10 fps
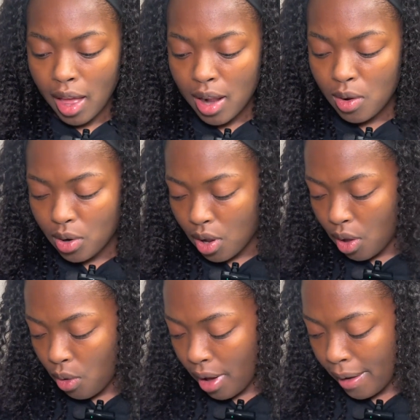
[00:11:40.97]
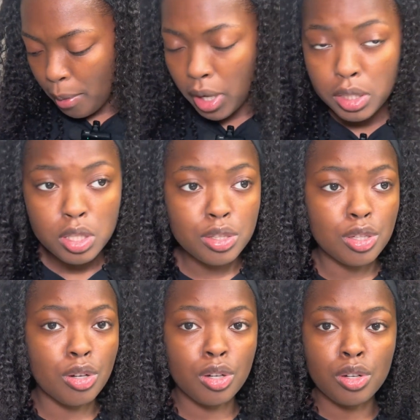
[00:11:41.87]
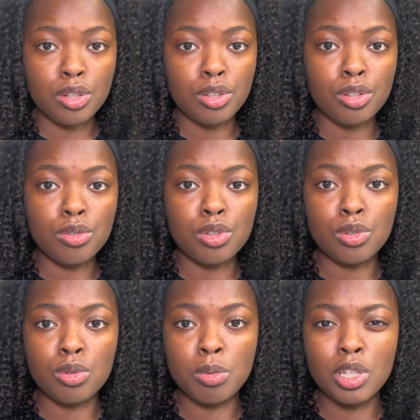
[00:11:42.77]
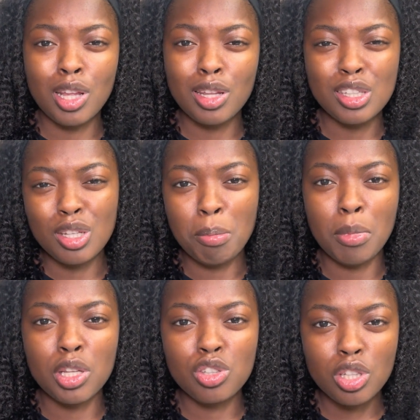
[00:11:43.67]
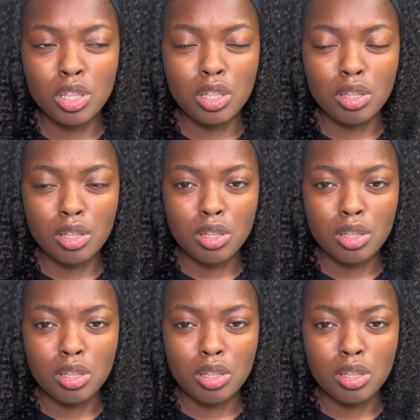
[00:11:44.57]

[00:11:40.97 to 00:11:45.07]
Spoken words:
I don't know, I watched this girl on YouTube, and I think she mentioned